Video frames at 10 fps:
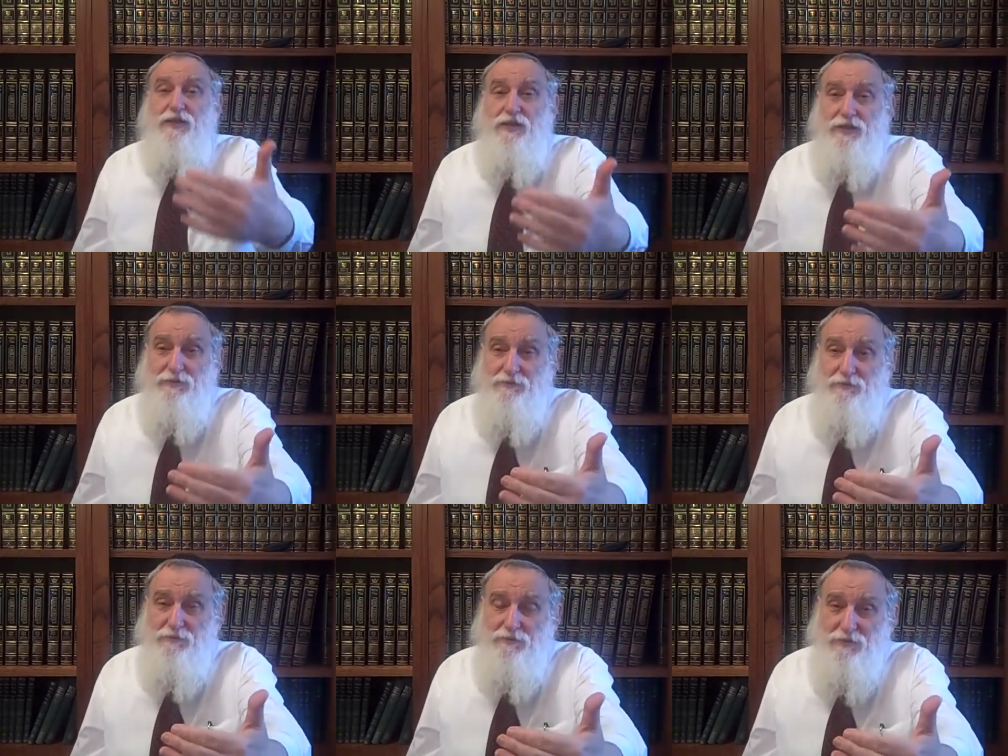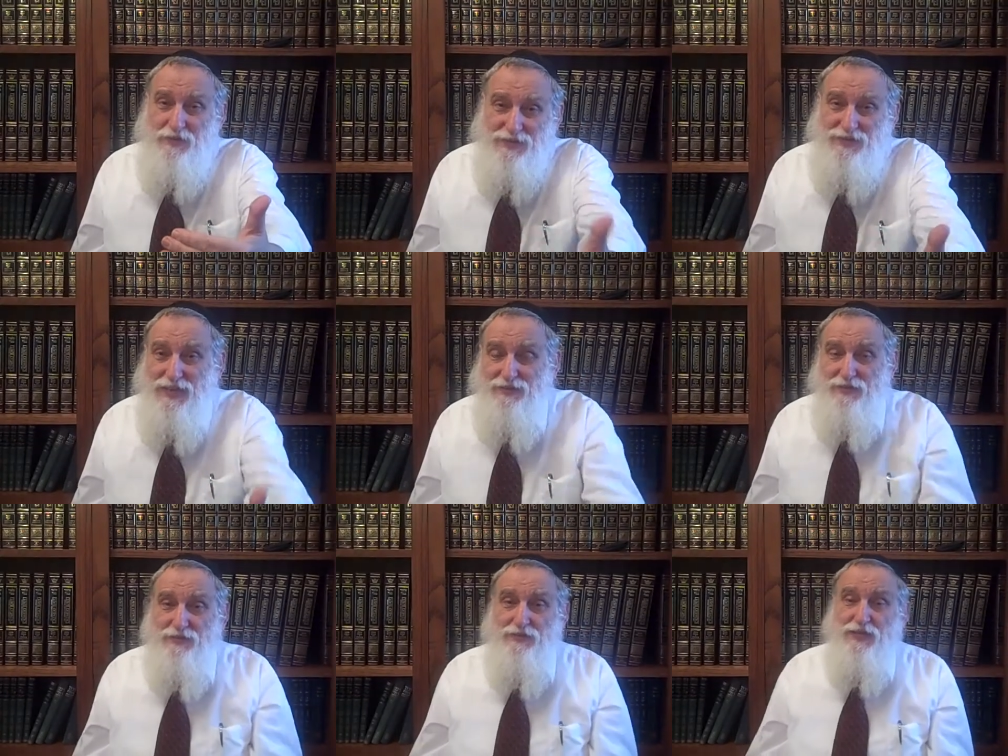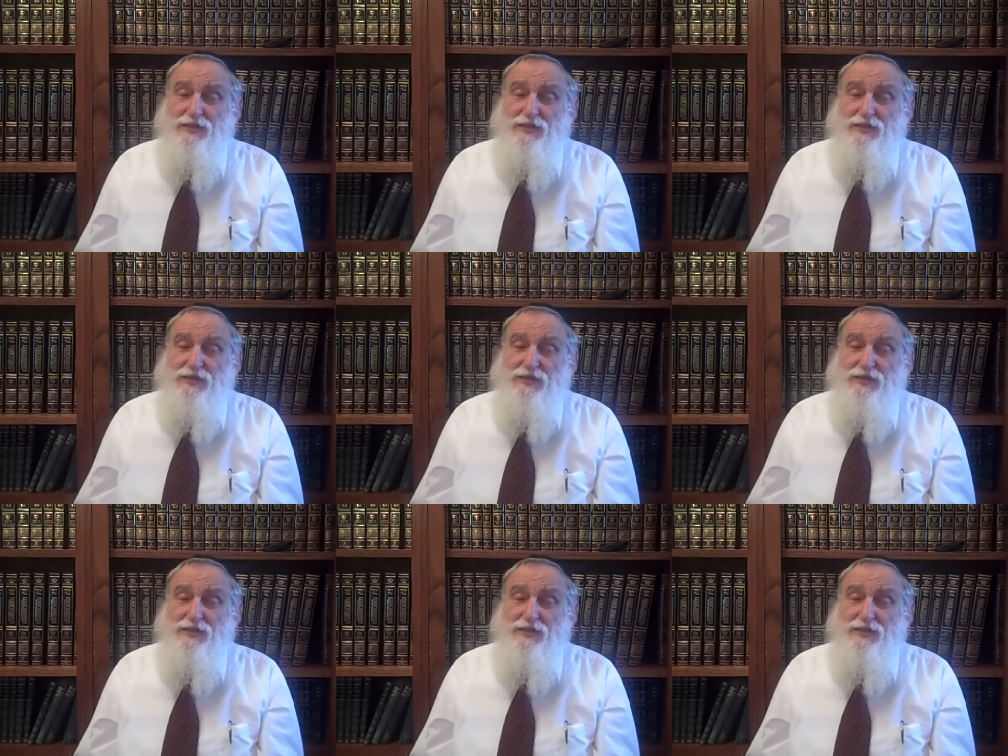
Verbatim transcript: um, descendants.